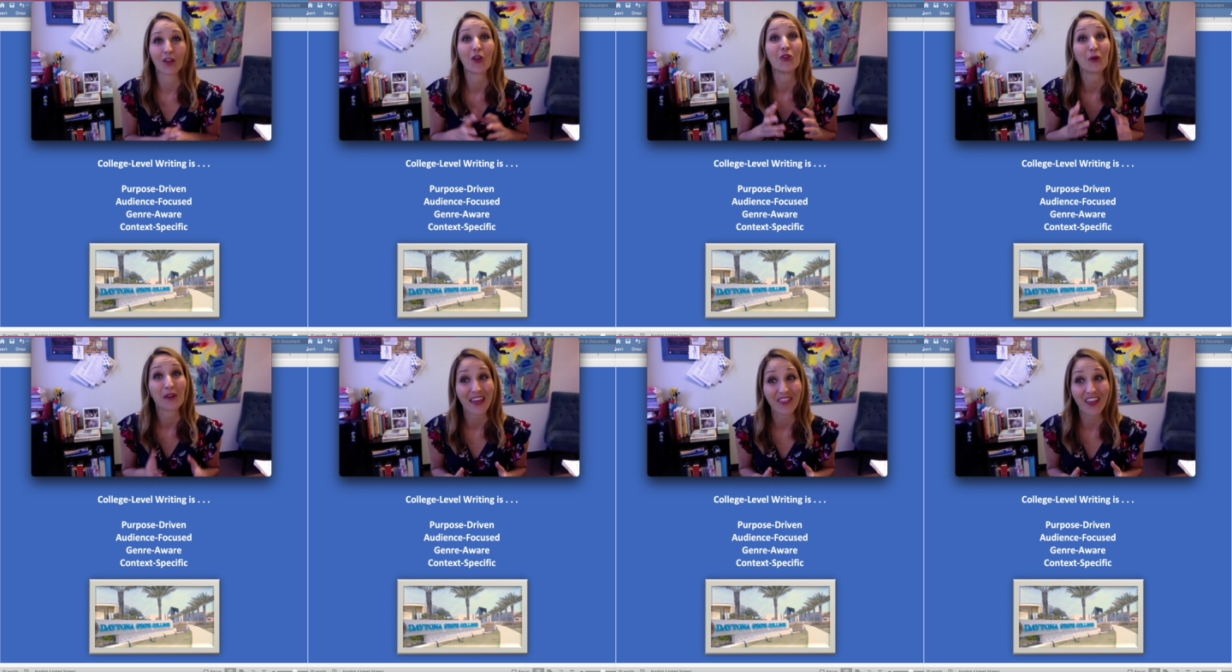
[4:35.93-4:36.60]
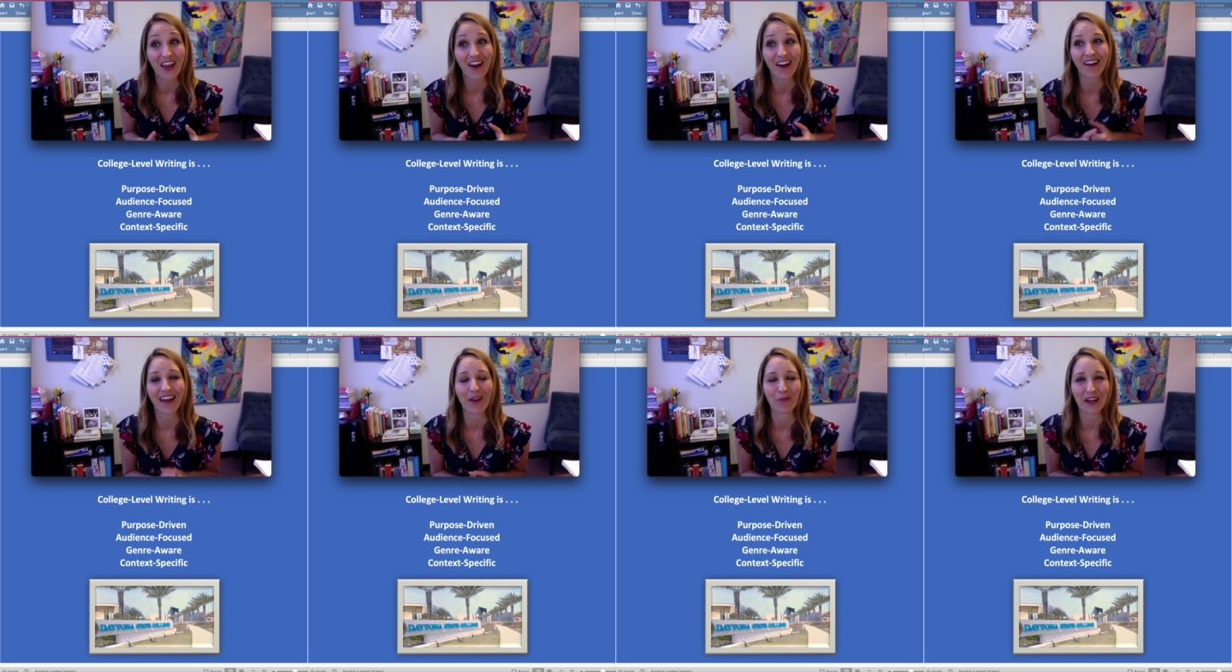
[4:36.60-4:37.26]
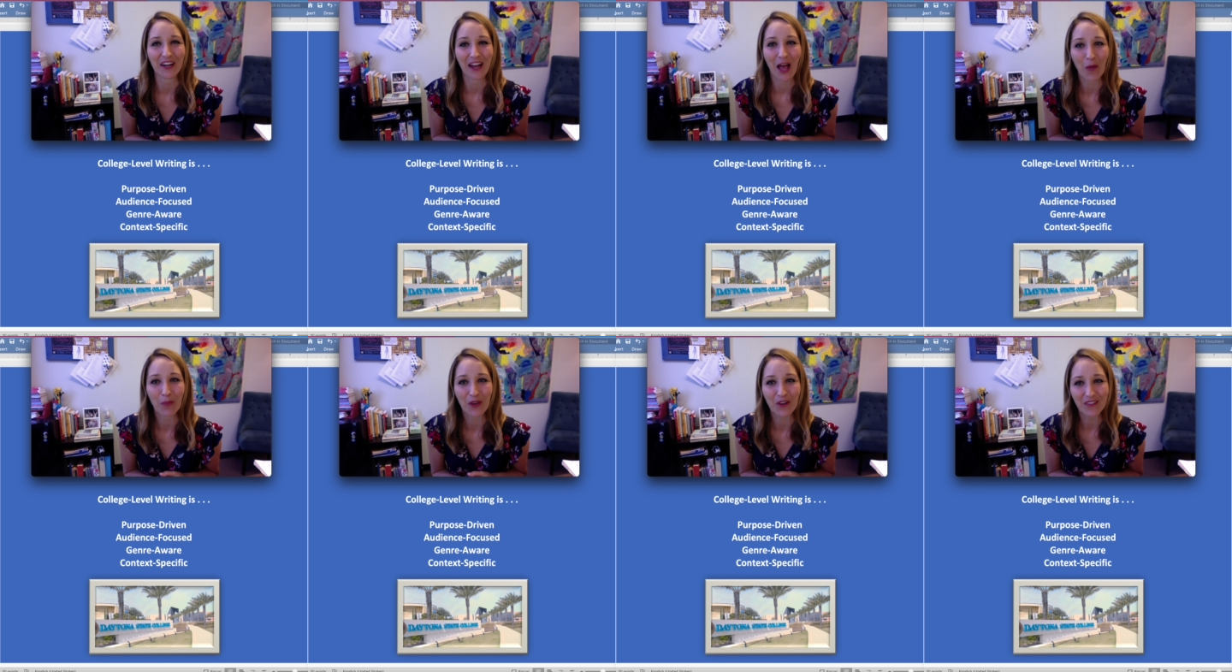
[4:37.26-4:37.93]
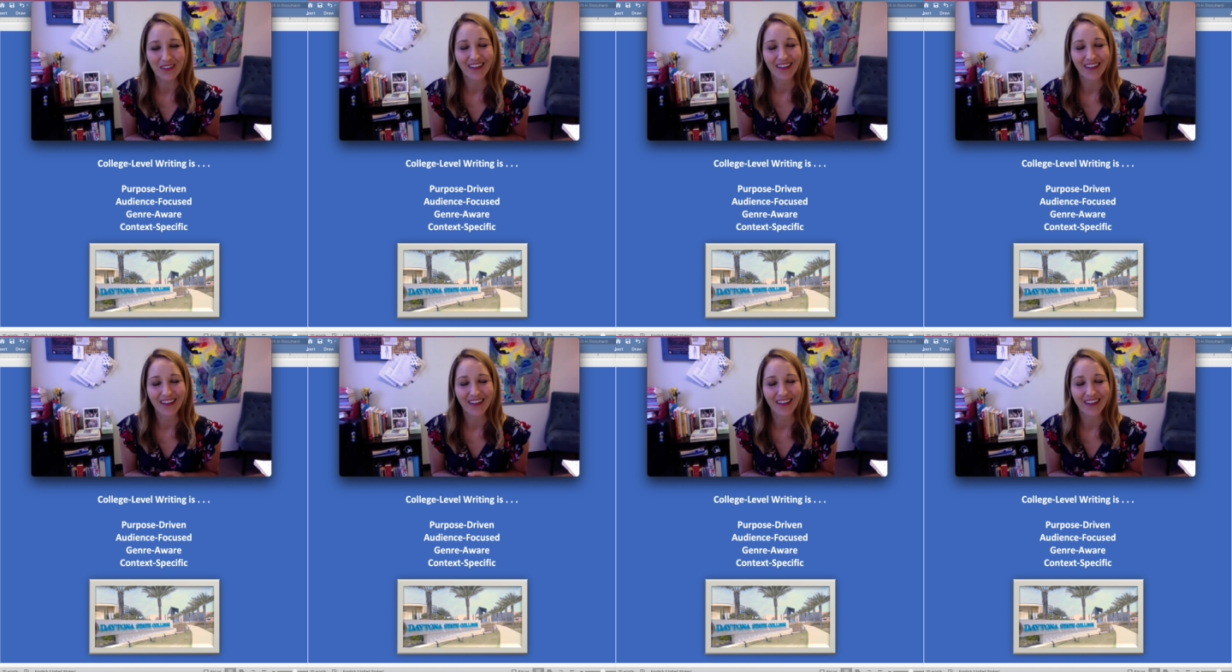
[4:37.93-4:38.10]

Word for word: You'll get there, and we're here to help you.